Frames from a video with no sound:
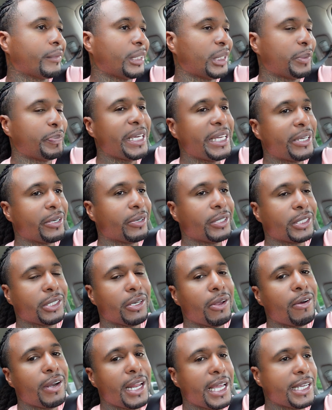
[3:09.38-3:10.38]
Speakers
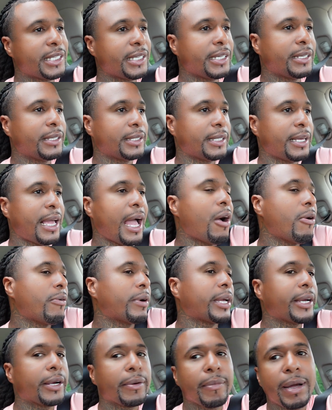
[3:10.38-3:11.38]
and all that shit. And see, I
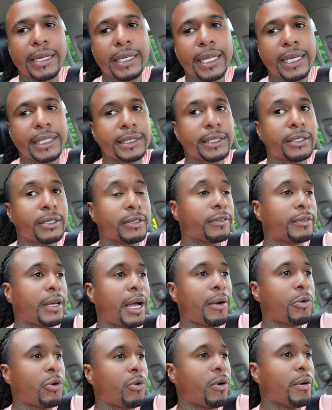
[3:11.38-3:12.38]
don't care about that stuff.
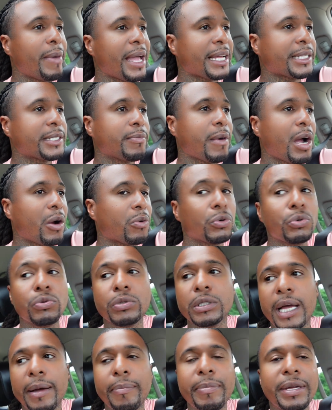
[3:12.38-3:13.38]
I'm going back to my
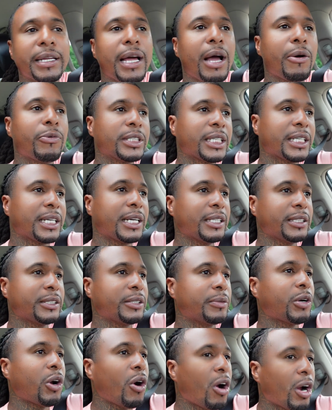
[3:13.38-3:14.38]
roots. I was a
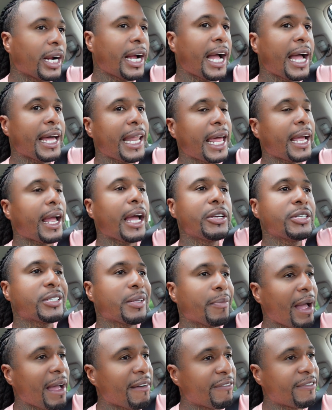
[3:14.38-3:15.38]
custom car guy. Like, I
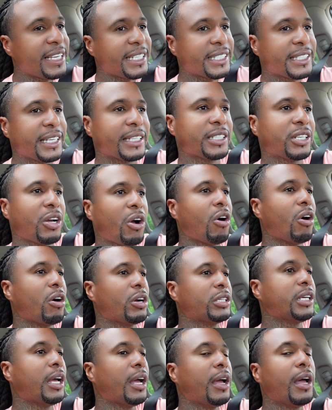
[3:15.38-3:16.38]
used to buy V6
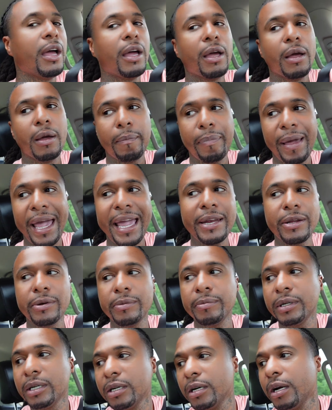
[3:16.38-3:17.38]
cars, paint
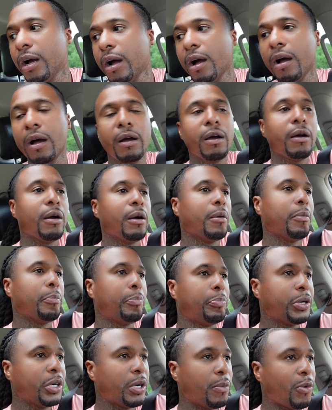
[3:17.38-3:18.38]
them,
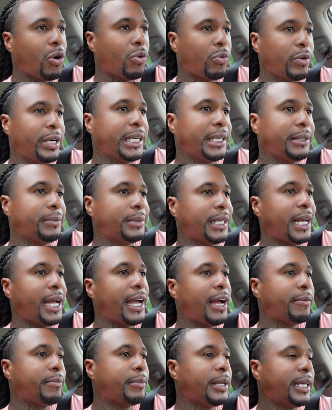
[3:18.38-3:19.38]
put them on rims,
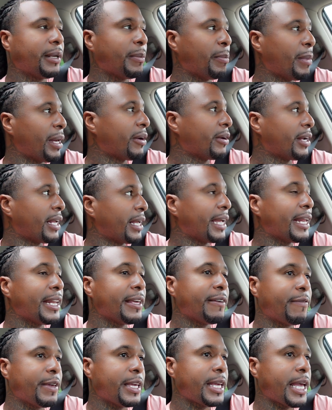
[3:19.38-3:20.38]
have them looking better than
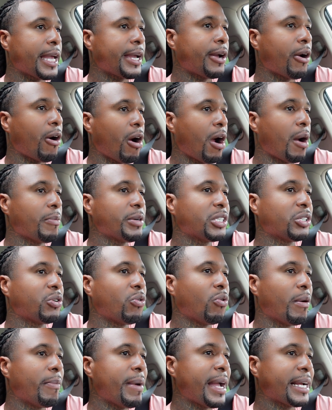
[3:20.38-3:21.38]
any VA car. I'm just
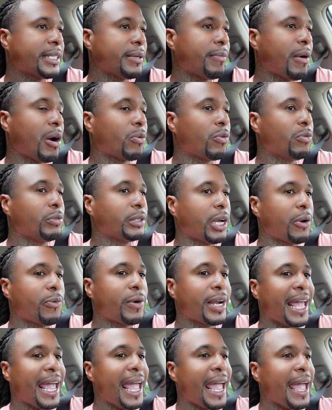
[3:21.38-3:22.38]
going back to my roots. I
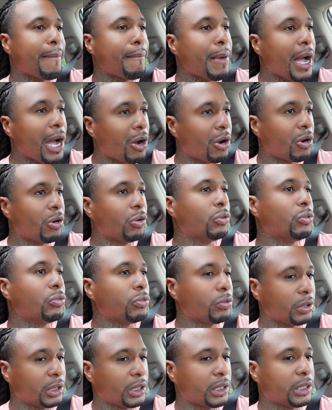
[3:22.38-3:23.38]
want to add my
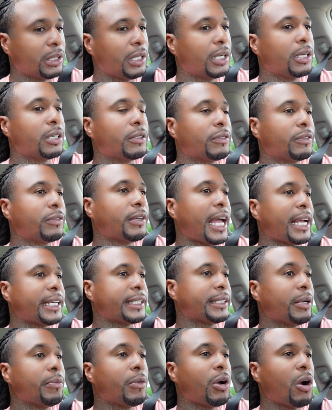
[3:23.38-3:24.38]
own stuff.
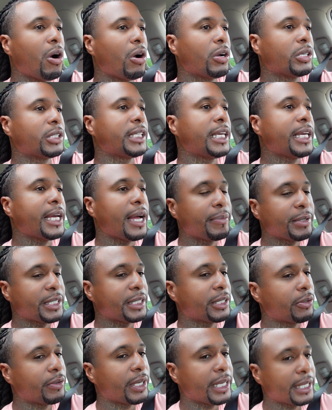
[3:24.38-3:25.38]
Like, some cars, yeah, I'm
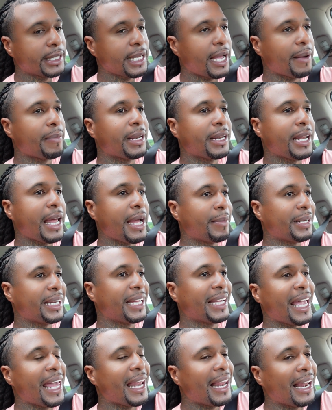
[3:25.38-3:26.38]
just going to get top of the line. But
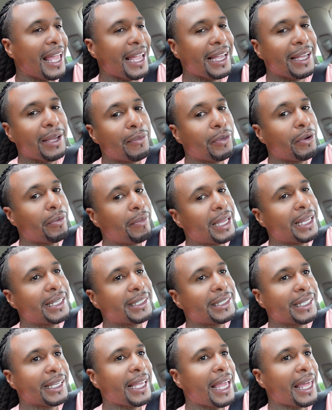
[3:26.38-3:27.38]
the Cadillac, come on, man.
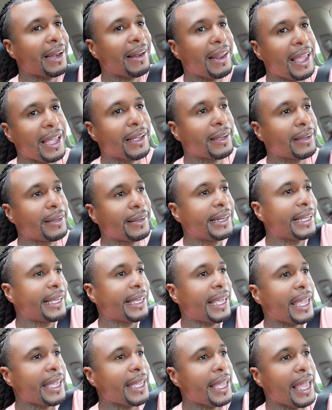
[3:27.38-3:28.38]
It's the Cadillac.
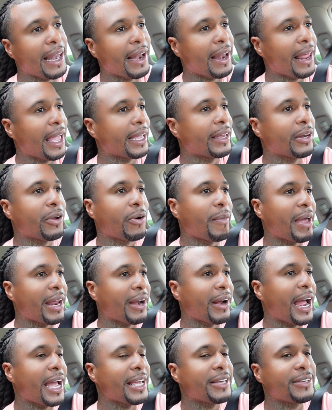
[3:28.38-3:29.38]
100K Cadillac. It don't
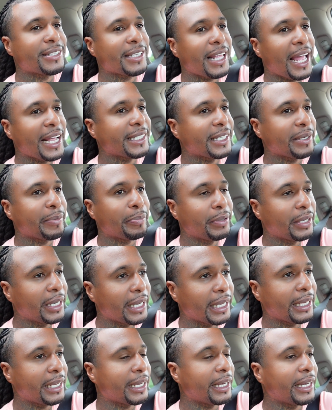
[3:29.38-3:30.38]
matter how you slice it, put
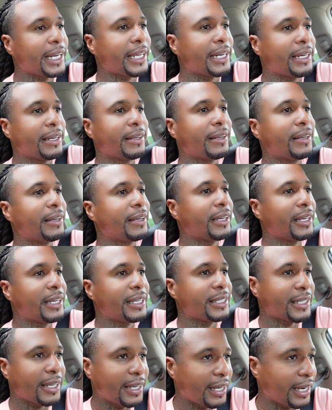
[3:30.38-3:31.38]
it, cut it.
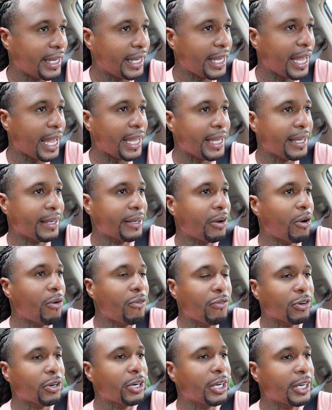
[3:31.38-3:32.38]
It's 100K.
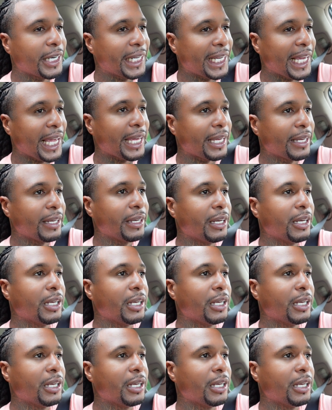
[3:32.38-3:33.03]
Over 100K.